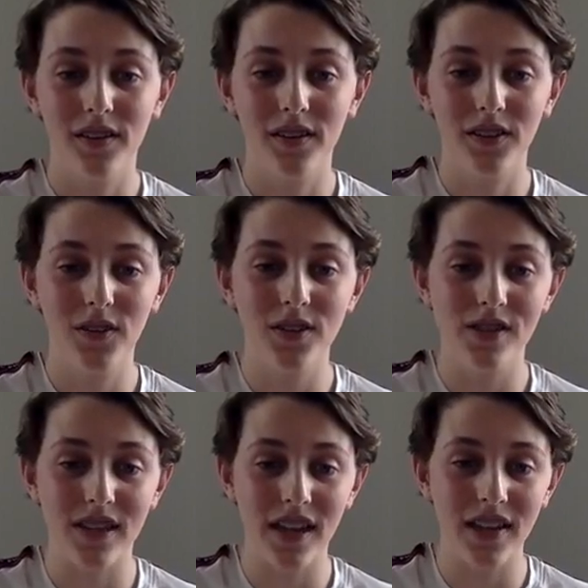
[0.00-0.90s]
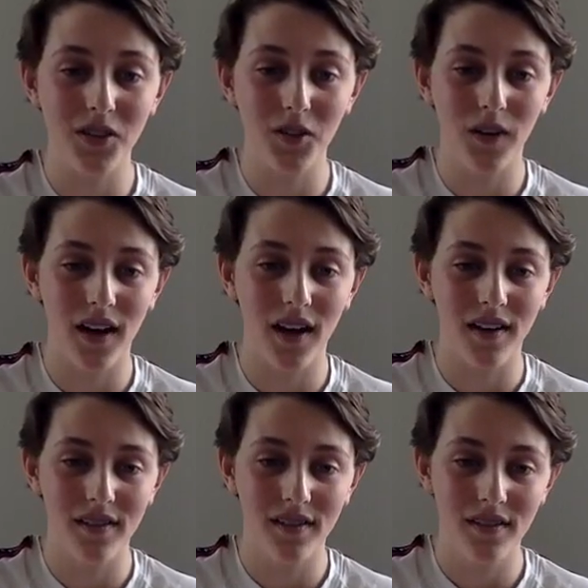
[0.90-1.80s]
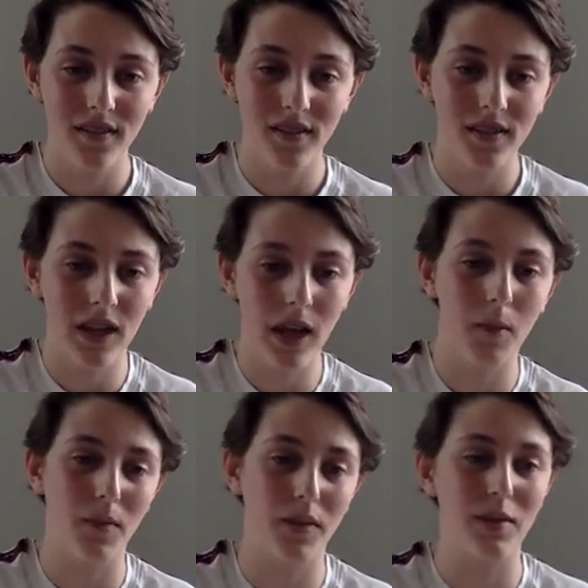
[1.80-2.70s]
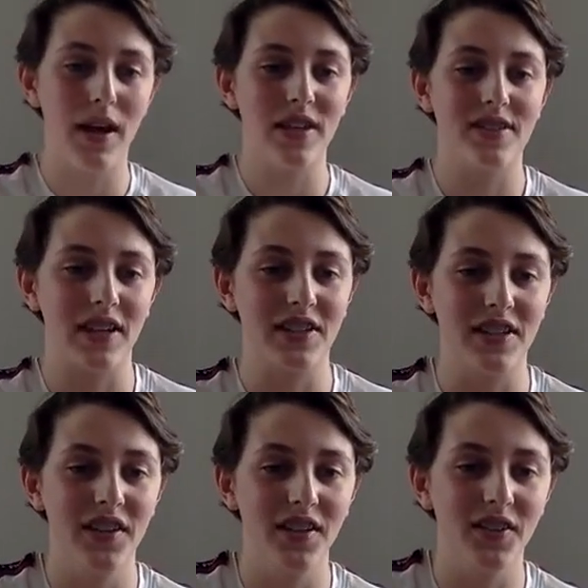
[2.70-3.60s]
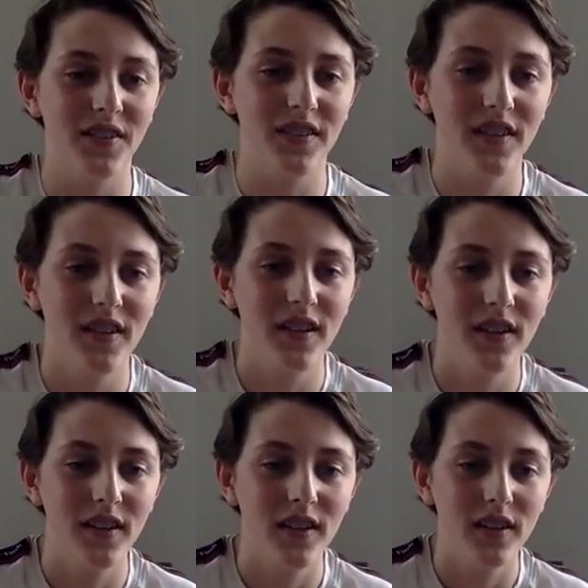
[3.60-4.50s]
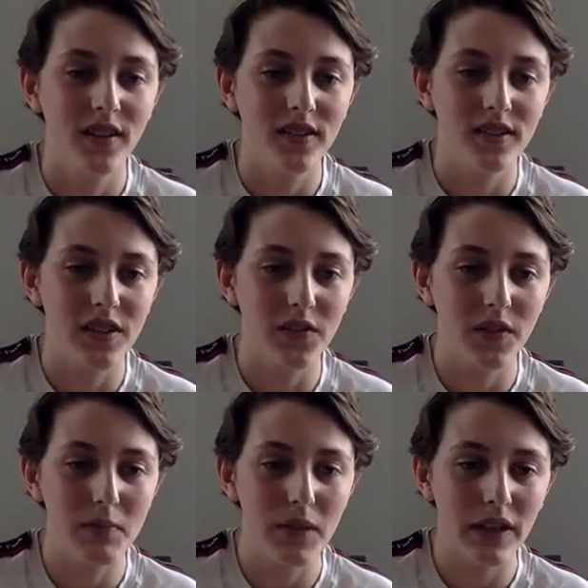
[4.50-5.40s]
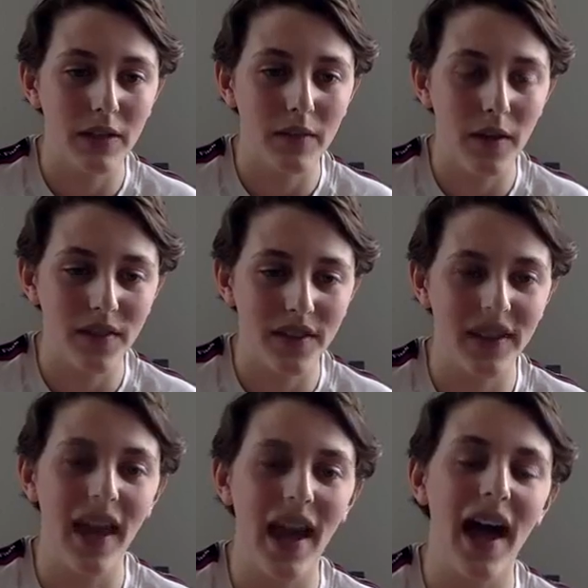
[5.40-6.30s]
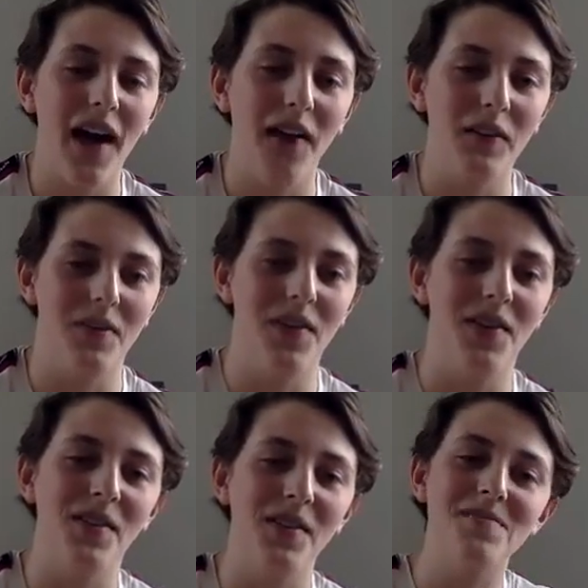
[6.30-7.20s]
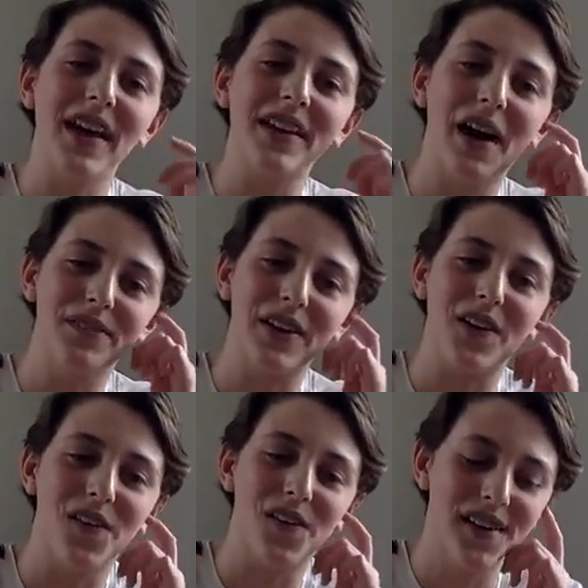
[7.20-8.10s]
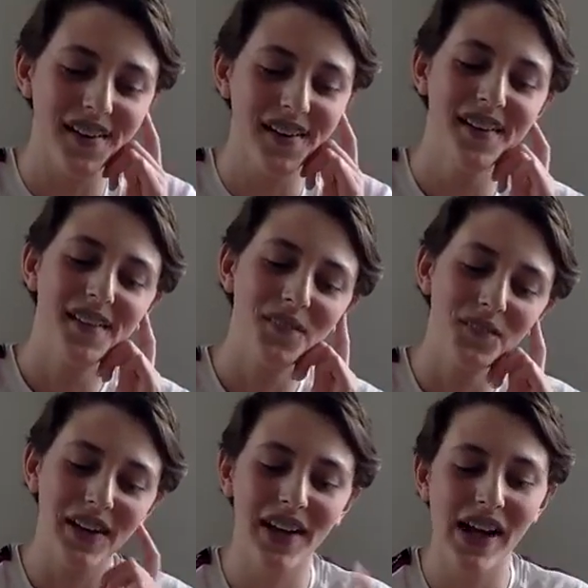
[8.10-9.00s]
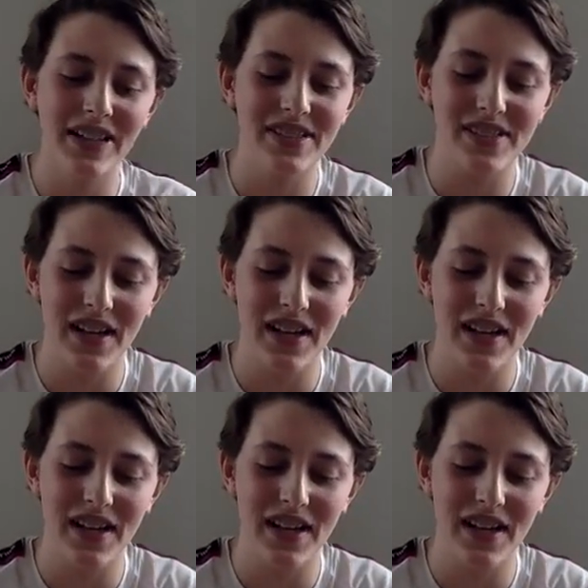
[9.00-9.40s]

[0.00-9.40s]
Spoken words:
you just get to come up with the best thing to do. Didn't we pick them up? Yeah, we we picked up the corn because